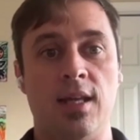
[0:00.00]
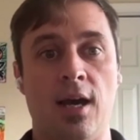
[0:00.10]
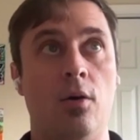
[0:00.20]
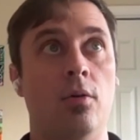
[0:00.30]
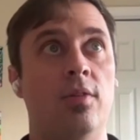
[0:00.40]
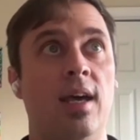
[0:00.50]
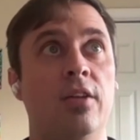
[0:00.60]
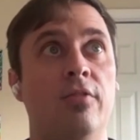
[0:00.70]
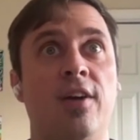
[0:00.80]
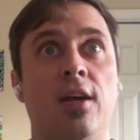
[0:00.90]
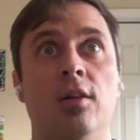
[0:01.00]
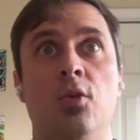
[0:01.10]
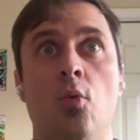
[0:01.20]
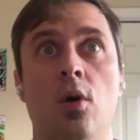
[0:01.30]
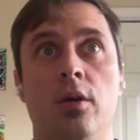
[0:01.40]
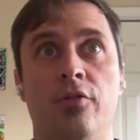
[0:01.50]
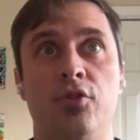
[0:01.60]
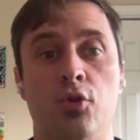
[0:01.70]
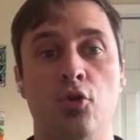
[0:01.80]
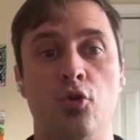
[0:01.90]
Now, that can fail in one of
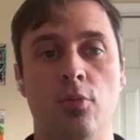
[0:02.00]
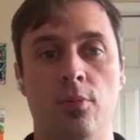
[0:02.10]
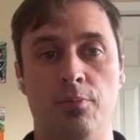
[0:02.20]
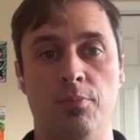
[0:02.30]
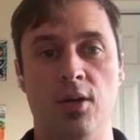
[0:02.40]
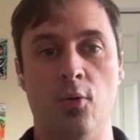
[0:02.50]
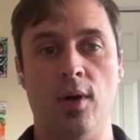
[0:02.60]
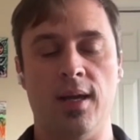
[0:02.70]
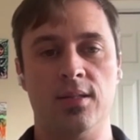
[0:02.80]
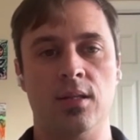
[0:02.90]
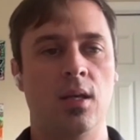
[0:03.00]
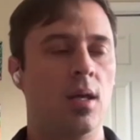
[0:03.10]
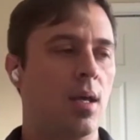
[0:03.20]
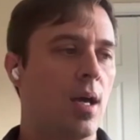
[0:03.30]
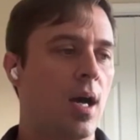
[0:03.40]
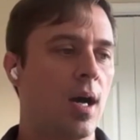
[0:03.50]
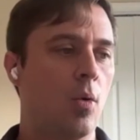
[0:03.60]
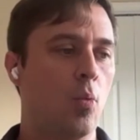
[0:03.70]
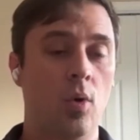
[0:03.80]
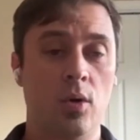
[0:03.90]
two big ways.
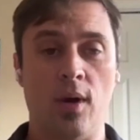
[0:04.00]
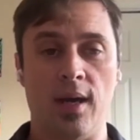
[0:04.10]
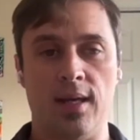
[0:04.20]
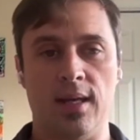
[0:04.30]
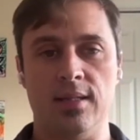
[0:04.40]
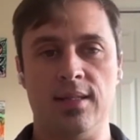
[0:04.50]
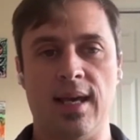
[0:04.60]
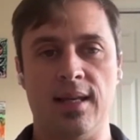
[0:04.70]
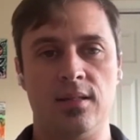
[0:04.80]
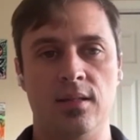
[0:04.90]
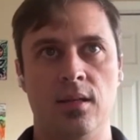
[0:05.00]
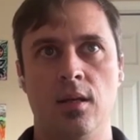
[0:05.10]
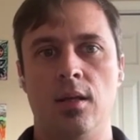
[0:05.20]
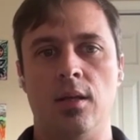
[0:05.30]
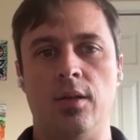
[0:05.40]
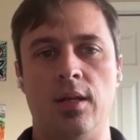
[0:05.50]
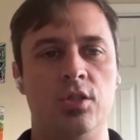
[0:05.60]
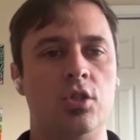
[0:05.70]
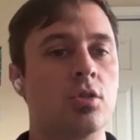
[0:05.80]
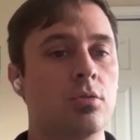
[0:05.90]
One way is that
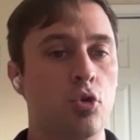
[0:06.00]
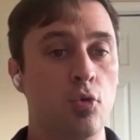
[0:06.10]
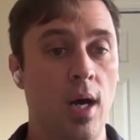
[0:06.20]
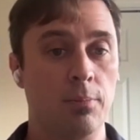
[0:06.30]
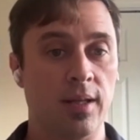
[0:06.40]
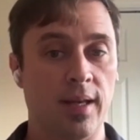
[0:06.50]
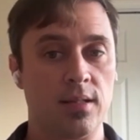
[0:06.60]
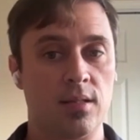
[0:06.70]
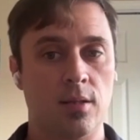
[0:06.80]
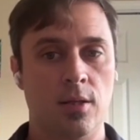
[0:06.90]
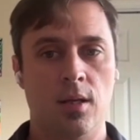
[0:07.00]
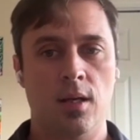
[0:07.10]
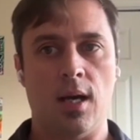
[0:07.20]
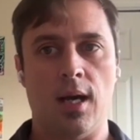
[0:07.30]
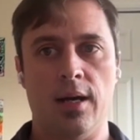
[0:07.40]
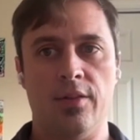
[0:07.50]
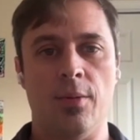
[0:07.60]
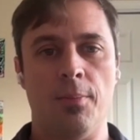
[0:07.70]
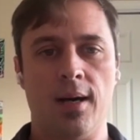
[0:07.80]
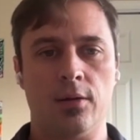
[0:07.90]
it's just too complex.
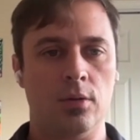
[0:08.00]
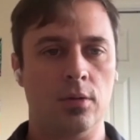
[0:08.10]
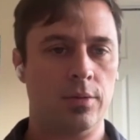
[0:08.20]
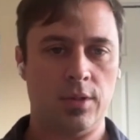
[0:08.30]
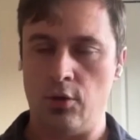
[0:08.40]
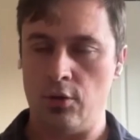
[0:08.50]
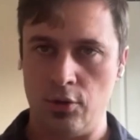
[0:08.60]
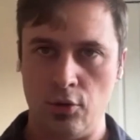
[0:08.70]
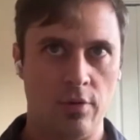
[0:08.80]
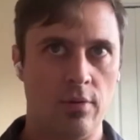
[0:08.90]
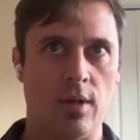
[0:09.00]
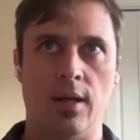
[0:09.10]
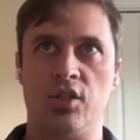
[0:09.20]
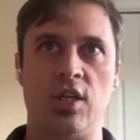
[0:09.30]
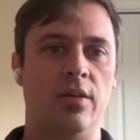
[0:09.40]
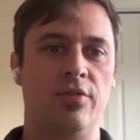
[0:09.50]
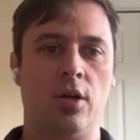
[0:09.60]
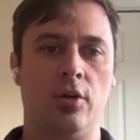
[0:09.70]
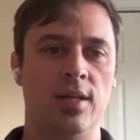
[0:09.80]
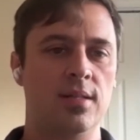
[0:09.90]
The model, you can do chain of
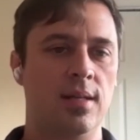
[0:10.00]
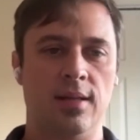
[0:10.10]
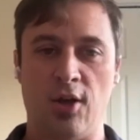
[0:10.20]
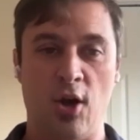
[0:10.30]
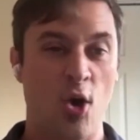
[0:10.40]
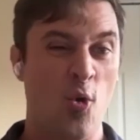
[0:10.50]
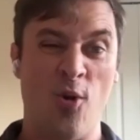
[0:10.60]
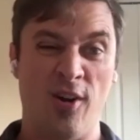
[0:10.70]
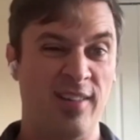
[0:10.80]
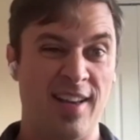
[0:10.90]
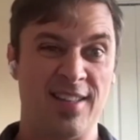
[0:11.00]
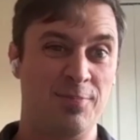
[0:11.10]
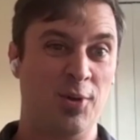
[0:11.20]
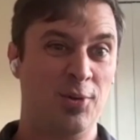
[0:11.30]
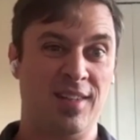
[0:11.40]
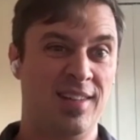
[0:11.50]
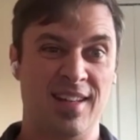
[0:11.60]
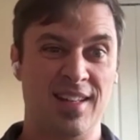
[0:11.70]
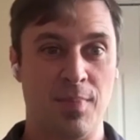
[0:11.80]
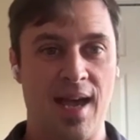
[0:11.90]
thought reasoning. O1 has it built in and
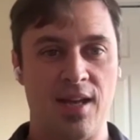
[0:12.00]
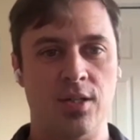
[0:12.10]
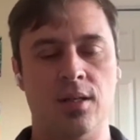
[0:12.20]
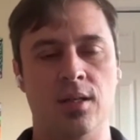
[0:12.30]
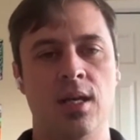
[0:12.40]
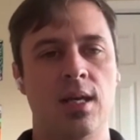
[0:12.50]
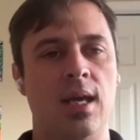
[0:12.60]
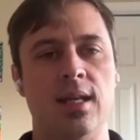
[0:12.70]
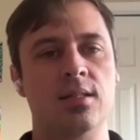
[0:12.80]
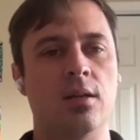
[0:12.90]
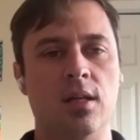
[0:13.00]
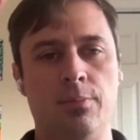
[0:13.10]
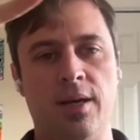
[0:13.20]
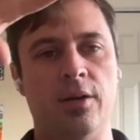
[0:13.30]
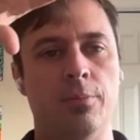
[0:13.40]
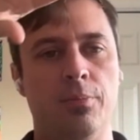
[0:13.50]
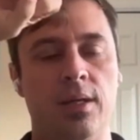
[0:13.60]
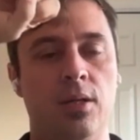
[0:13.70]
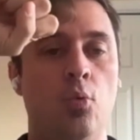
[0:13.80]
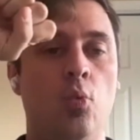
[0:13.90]
it's magic, and it's going to get better.
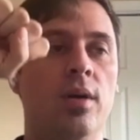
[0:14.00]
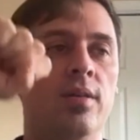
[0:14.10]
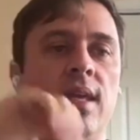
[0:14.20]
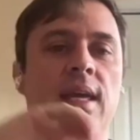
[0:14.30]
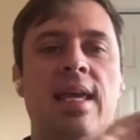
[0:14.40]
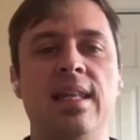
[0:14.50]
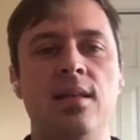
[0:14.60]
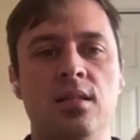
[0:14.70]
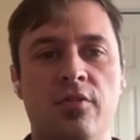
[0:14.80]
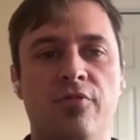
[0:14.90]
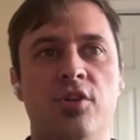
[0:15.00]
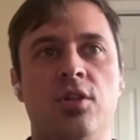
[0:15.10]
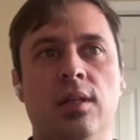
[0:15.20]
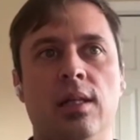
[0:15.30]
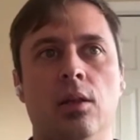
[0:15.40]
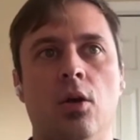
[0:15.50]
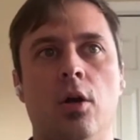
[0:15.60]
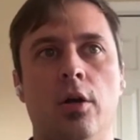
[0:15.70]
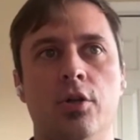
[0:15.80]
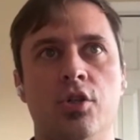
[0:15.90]
But with any sufficiently
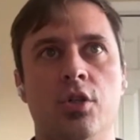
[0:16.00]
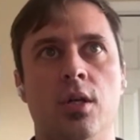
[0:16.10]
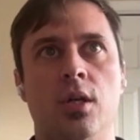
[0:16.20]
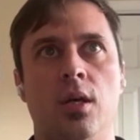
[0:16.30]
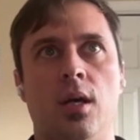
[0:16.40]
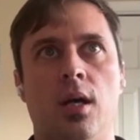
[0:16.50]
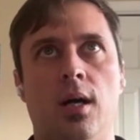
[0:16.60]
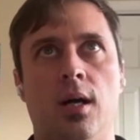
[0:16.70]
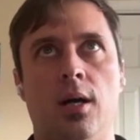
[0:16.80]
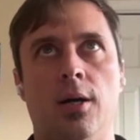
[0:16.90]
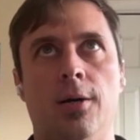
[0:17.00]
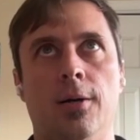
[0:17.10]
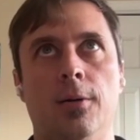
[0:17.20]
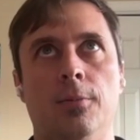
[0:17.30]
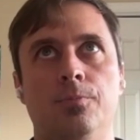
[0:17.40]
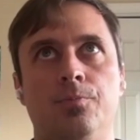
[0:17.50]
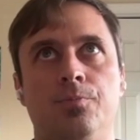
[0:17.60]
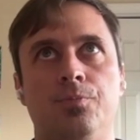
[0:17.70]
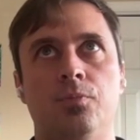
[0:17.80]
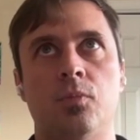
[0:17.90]
large uh,
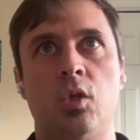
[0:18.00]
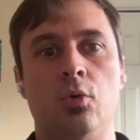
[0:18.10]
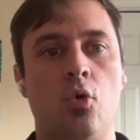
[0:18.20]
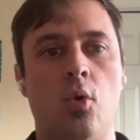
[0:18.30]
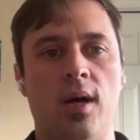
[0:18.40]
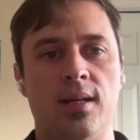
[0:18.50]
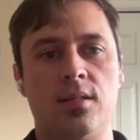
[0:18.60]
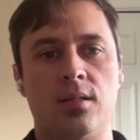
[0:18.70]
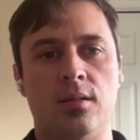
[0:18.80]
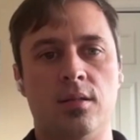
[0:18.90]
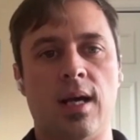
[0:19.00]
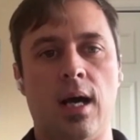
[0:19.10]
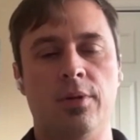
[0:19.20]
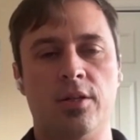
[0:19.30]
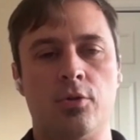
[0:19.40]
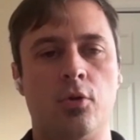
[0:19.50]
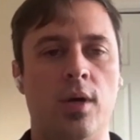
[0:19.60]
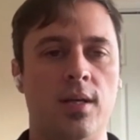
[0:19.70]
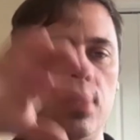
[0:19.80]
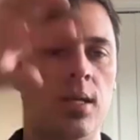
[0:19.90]
request, complex
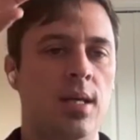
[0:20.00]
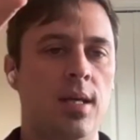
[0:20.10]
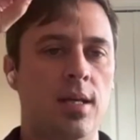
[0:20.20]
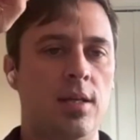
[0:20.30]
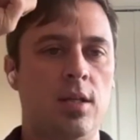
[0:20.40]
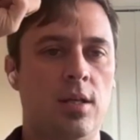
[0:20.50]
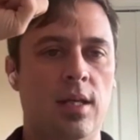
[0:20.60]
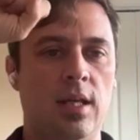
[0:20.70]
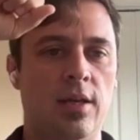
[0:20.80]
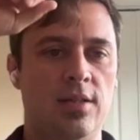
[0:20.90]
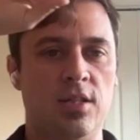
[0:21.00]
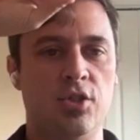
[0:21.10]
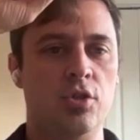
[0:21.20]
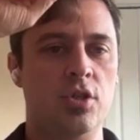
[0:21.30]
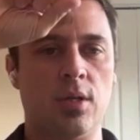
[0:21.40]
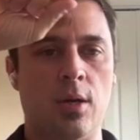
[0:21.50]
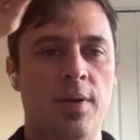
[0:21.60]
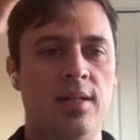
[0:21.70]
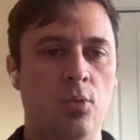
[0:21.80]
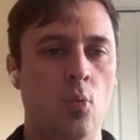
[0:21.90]
request, since you're just
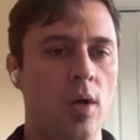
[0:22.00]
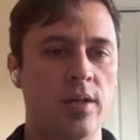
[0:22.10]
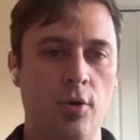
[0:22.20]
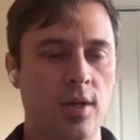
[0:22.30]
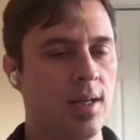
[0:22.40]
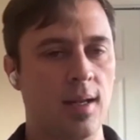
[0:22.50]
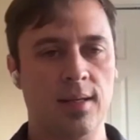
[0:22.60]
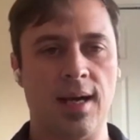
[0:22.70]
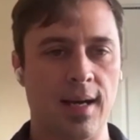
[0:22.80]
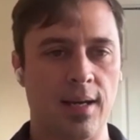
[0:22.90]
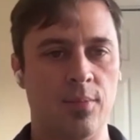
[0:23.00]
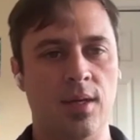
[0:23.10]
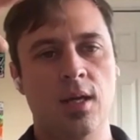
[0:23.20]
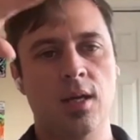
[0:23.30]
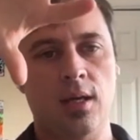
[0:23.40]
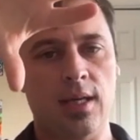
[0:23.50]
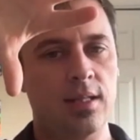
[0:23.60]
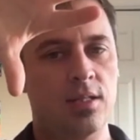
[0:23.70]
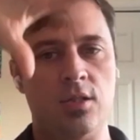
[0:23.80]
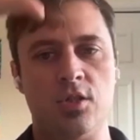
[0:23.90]
appending one token at a time,
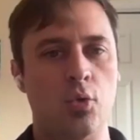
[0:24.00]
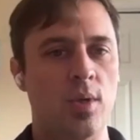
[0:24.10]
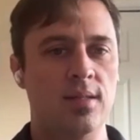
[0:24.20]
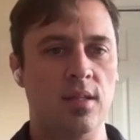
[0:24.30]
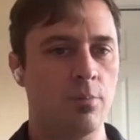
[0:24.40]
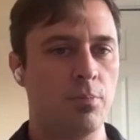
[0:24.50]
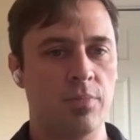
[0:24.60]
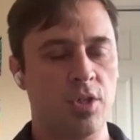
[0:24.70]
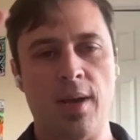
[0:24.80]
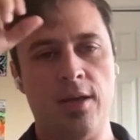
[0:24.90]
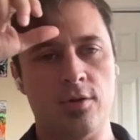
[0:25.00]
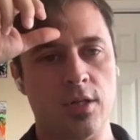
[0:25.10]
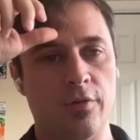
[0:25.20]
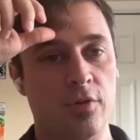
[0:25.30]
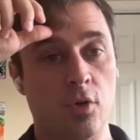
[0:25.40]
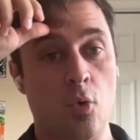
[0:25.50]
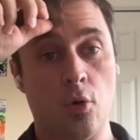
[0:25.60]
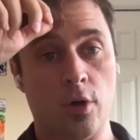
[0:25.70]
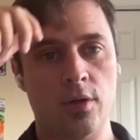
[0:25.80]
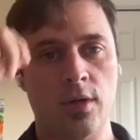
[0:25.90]
it's just too easy to paint yourself into a
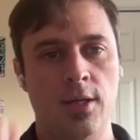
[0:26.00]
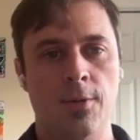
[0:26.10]
corner.